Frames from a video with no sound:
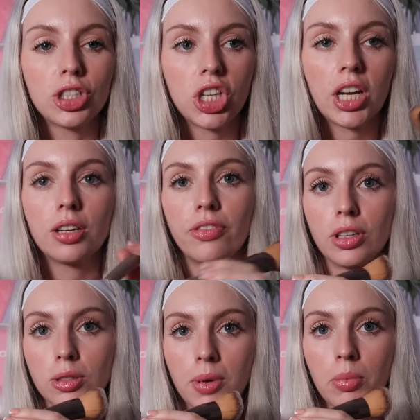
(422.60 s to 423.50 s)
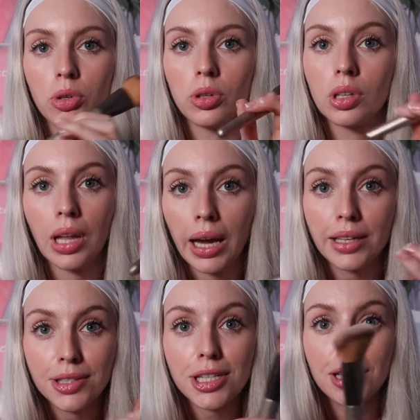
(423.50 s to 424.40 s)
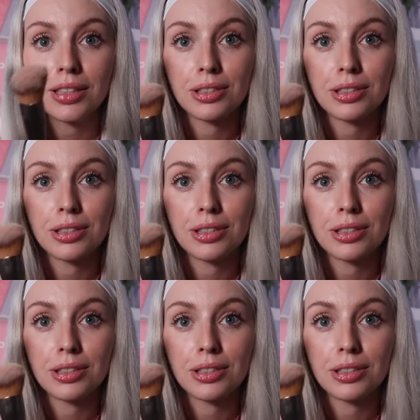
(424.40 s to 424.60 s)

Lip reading: the Shein feels a bit more lighter.